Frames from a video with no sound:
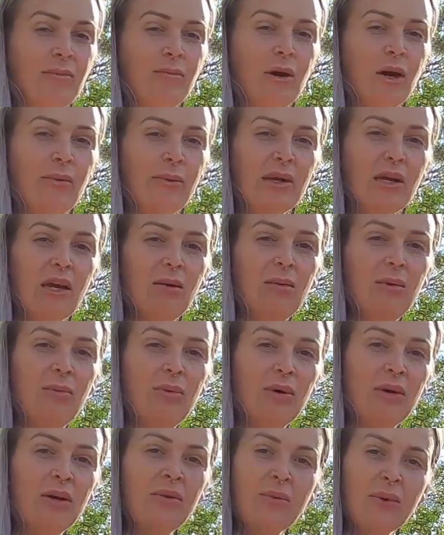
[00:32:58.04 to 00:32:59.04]
there might become a
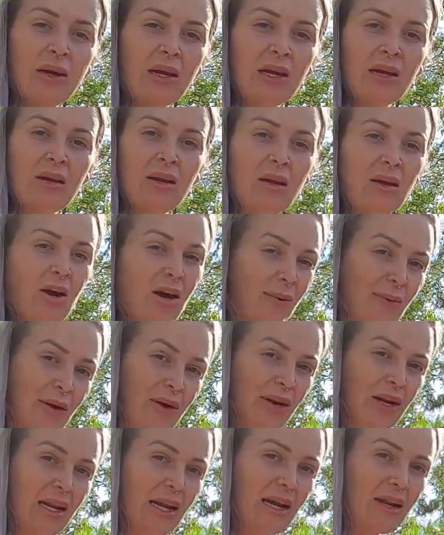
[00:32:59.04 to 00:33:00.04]
point where I'm
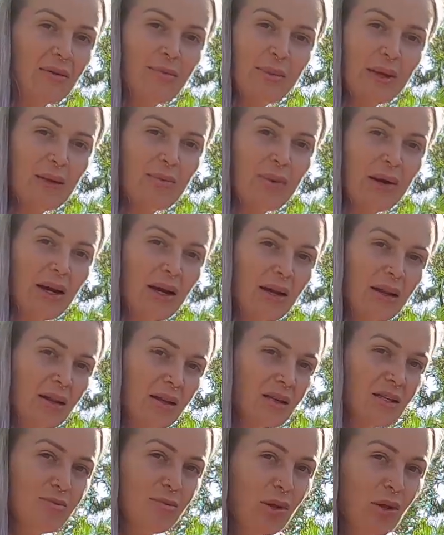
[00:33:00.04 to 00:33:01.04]
not allowed to be part of
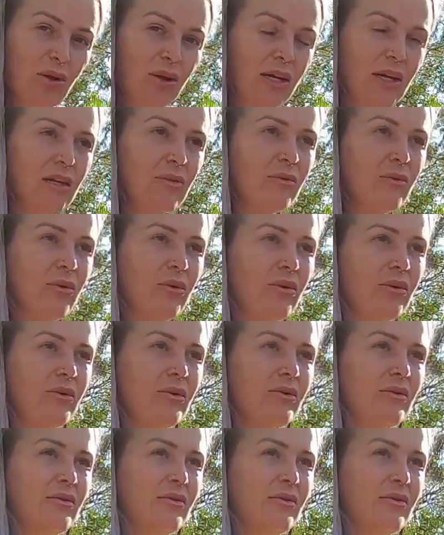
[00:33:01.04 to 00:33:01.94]
this blog anymore.